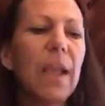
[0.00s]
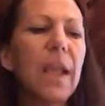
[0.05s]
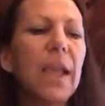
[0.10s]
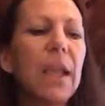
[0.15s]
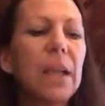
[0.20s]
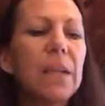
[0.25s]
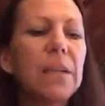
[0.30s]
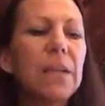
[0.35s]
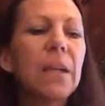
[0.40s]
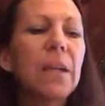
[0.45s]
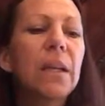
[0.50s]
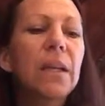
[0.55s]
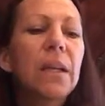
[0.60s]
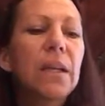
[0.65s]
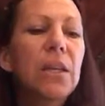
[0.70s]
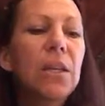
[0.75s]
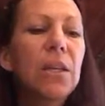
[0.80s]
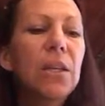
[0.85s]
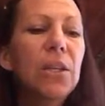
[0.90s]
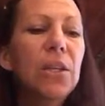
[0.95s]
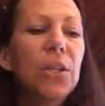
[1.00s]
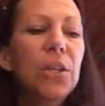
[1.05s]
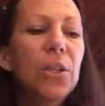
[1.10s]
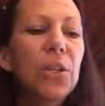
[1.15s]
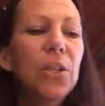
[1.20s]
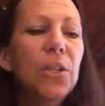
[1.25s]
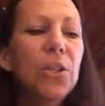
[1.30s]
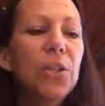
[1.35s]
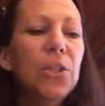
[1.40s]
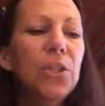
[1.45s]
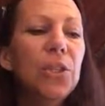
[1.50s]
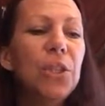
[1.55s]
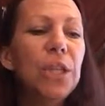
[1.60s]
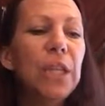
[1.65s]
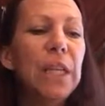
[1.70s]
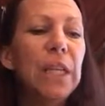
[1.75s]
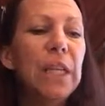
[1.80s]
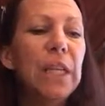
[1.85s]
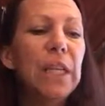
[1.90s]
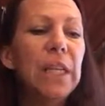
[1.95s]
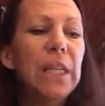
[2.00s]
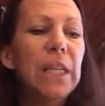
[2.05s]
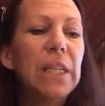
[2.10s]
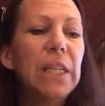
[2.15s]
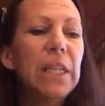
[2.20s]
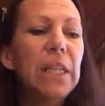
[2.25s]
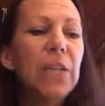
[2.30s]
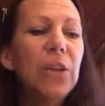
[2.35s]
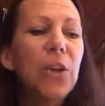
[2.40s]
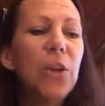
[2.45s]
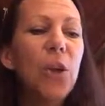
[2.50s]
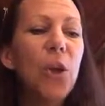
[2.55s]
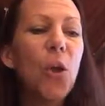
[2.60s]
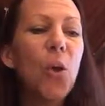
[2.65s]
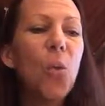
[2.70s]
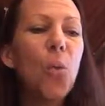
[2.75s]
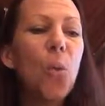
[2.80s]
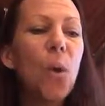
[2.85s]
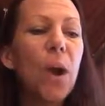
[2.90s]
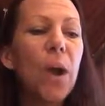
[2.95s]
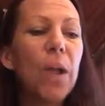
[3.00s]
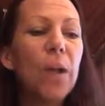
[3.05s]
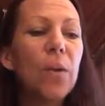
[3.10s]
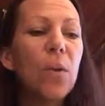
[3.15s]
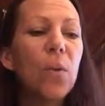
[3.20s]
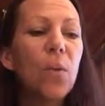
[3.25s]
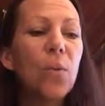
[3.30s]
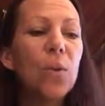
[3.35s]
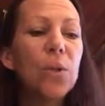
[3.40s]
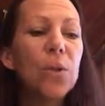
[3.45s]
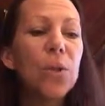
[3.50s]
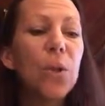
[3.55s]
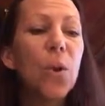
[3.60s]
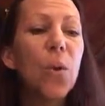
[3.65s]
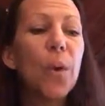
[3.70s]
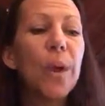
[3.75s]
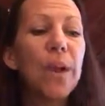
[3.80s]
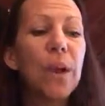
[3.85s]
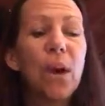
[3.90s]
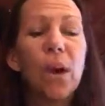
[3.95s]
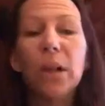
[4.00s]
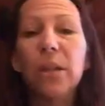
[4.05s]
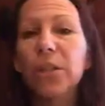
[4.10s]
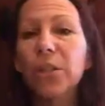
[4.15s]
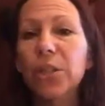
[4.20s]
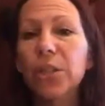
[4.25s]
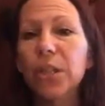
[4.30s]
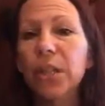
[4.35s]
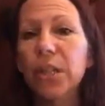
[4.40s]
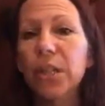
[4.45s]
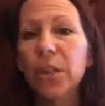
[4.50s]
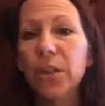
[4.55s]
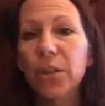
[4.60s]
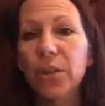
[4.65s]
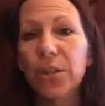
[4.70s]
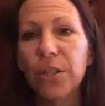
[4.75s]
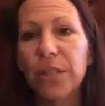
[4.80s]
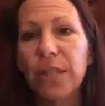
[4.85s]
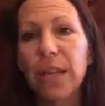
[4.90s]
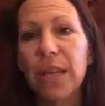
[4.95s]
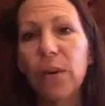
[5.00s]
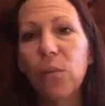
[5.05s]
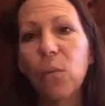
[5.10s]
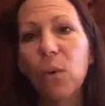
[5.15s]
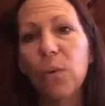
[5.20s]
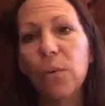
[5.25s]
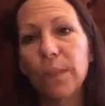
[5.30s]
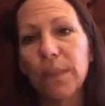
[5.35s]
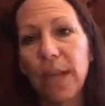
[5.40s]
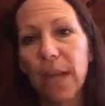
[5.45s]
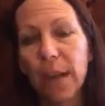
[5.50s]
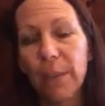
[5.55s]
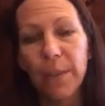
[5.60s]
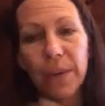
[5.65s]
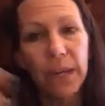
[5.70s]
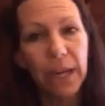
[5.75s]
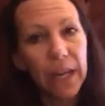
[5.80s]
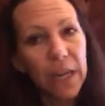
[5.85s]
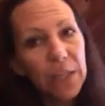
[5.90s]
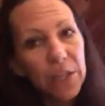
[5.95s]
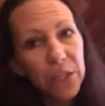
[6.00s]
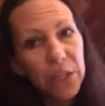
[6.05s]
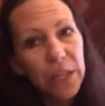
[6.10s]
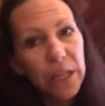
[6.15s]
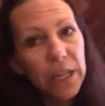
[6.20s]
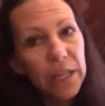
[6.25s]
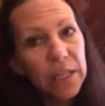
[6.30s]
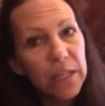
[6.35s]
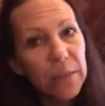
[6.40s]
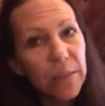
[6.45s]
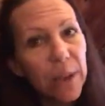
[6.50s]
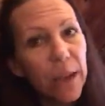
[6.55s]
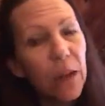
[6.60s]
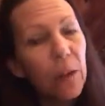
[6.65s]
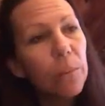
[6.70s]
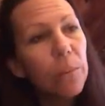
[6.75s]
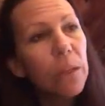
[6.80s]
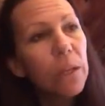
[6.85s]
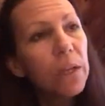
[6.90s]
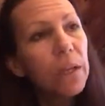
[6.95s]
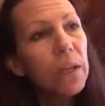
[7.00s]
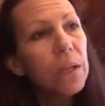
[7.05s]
And she didn't know what was going on. She didn't understand what was happening, and she needed some help.